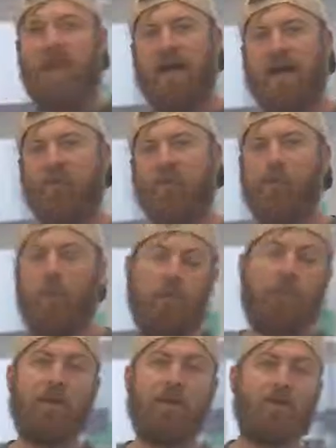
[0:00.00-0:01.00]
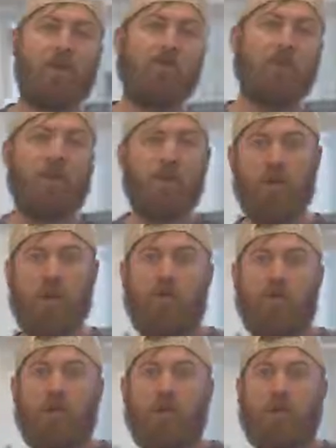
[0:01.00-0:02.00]
And what I'm going to show
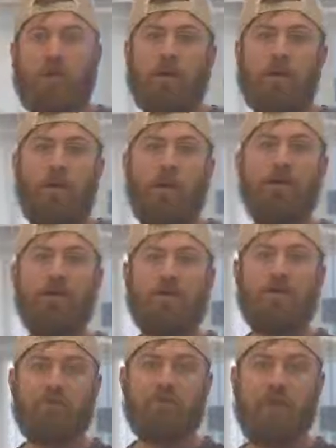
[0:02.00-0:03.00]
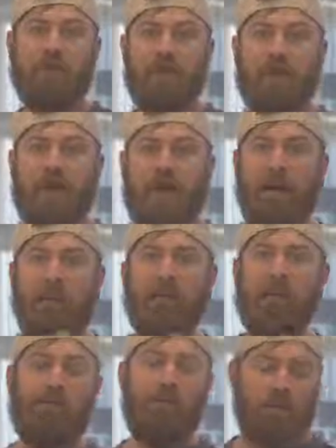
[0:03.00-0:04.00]
you in this training, I'm
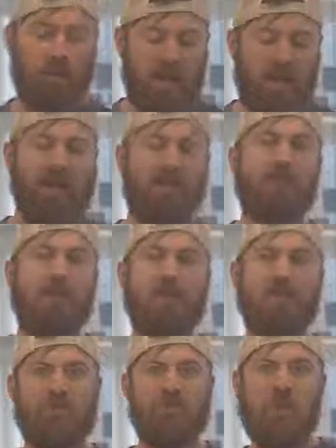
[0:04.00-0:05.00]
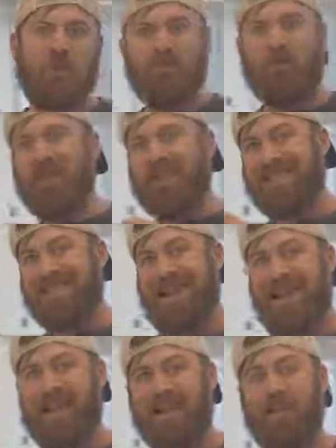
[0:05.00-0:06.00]
going to give you a live demonstration of
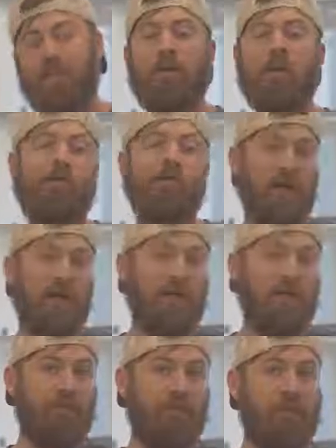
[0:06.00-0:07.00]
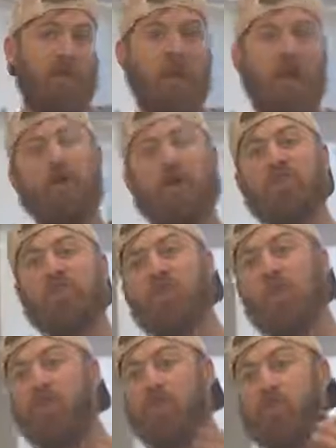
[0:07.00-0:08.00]
exactly what I've done. I'm going to
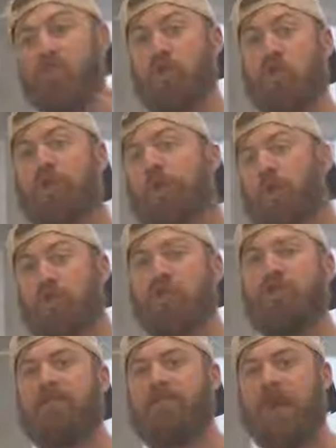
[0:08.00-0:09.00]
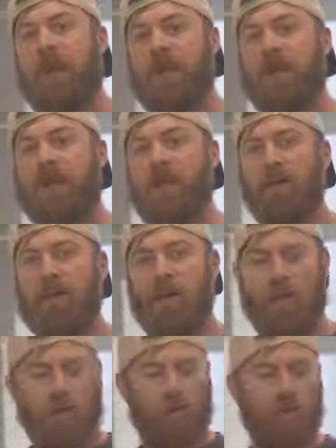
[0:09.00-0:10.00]
show you students of mine
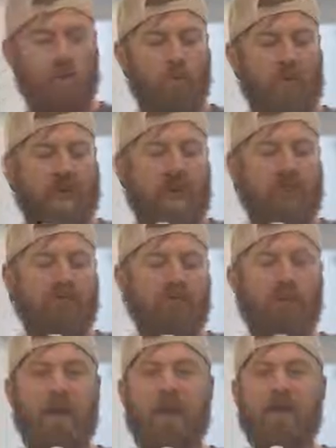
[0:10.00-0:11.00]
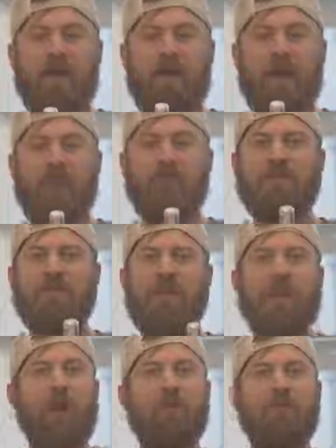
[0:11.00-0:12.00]
who have been able to
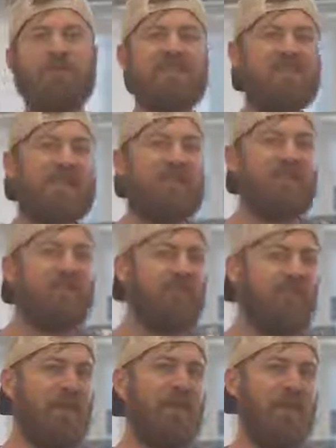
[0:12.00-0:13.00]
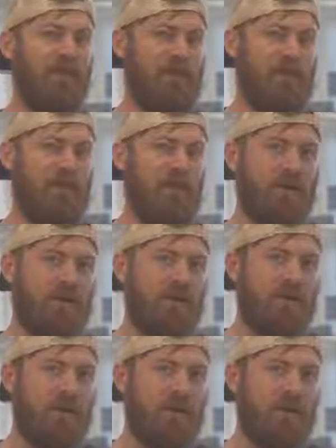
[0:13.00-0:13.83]
make over 7 figures